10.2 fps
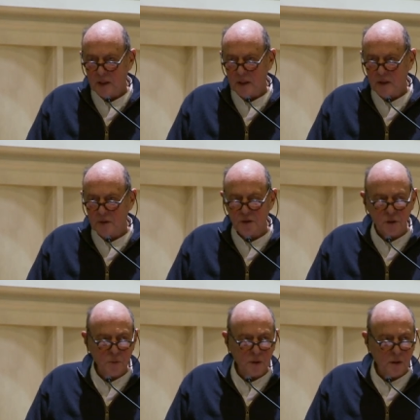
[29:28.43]
uh, on the
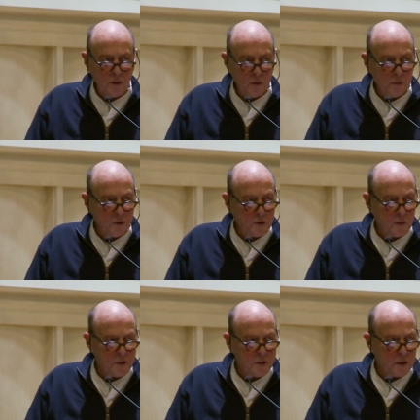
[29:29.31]
Schuylkill, which
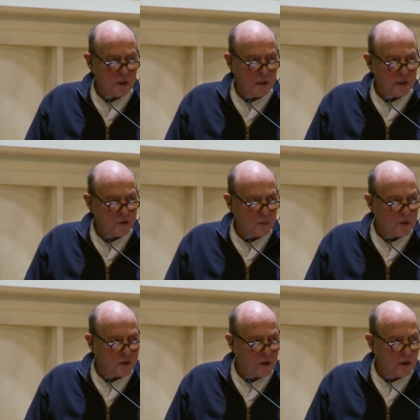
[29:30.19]
was a
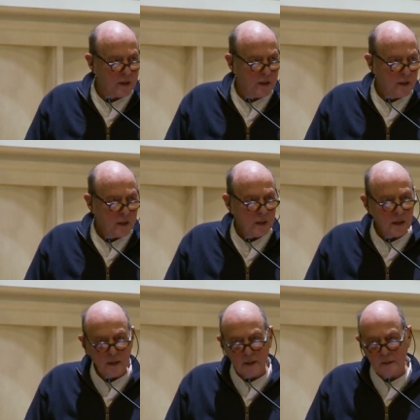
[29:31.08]
tributary.
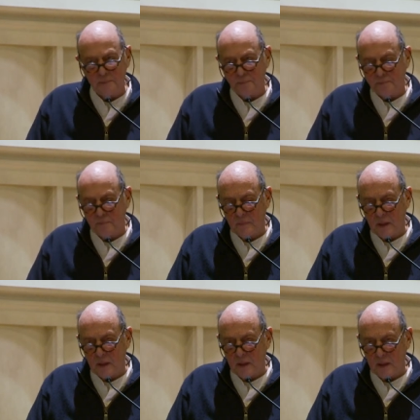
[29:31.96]
Um,
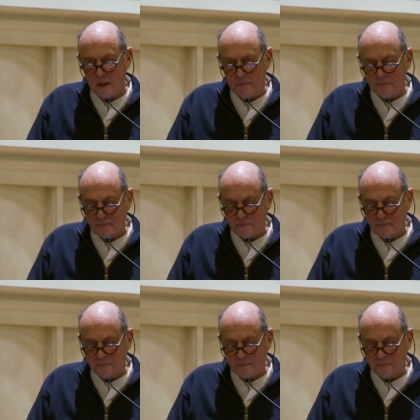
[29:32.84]
uh,